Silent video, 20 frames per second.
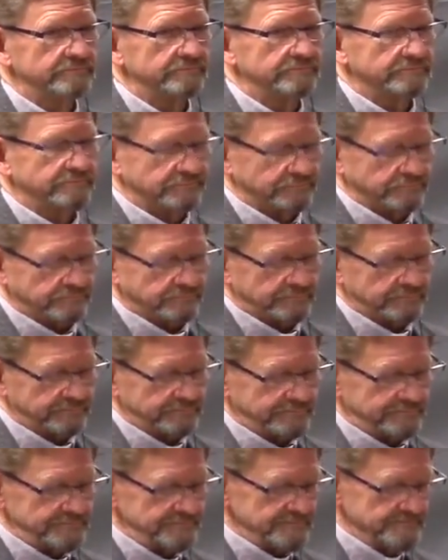
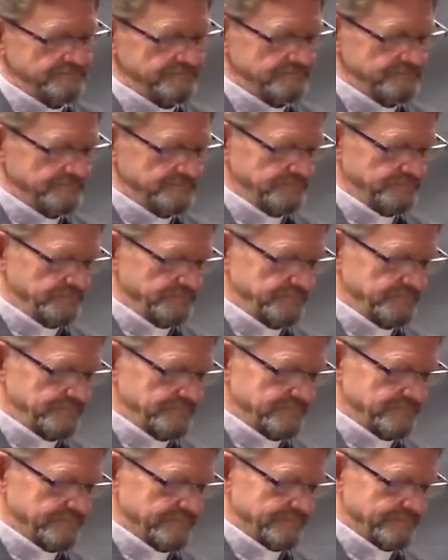
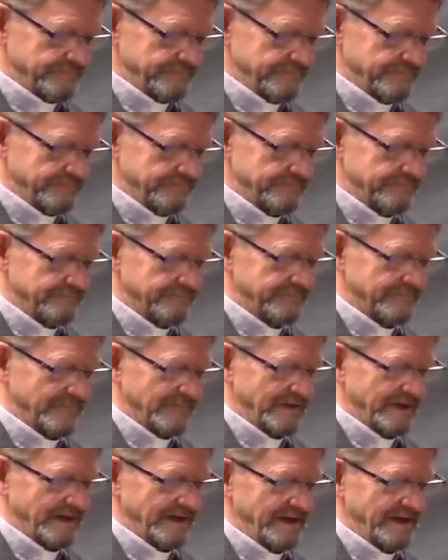(silence)